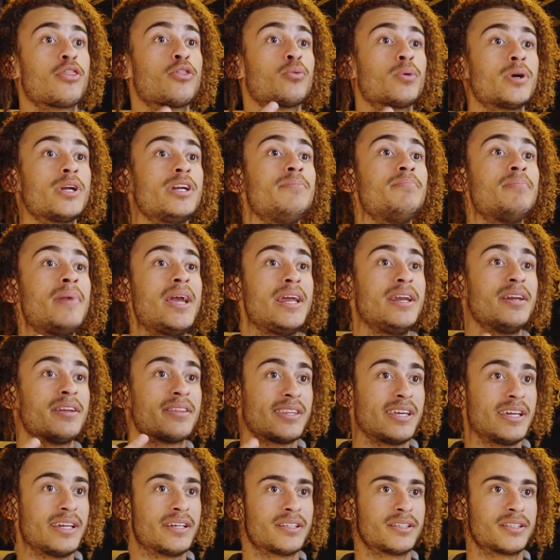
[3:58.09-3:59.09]
3 main
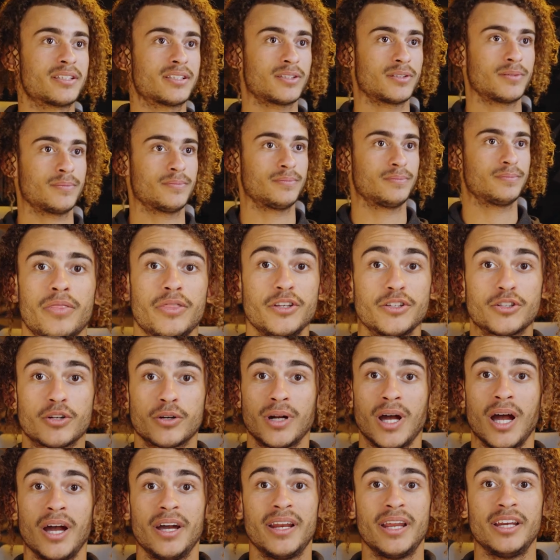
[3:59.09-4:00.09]
things. These are
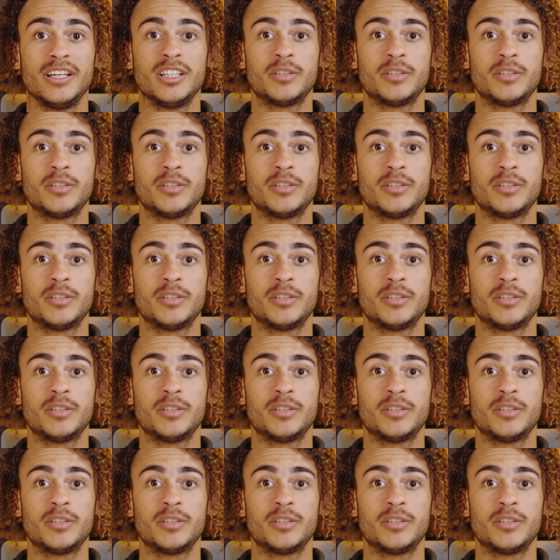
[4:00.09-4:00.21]
not in